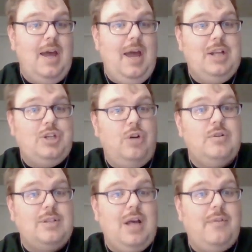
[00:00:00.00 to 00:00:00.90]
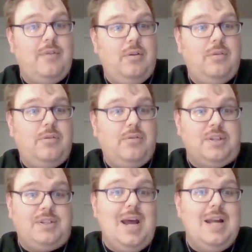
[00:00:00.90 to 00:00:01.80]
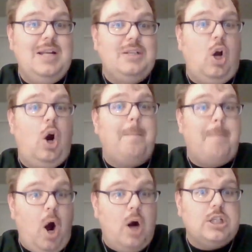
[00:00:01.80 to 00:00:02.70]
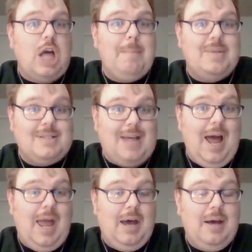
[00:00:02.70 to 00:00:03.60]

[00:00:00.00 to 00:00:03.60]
it turns out the scientists are part of Messiah.